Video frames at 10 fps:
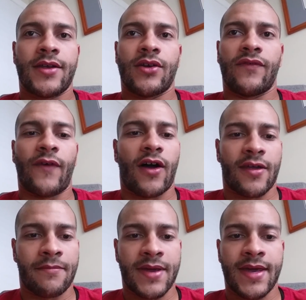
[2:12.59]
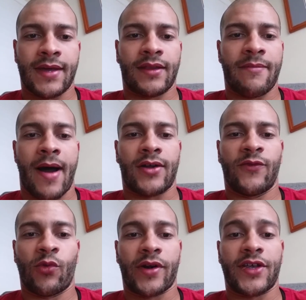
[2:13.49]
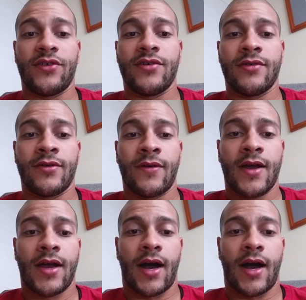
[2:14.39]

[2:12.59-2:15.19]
Volume being the amount of work you do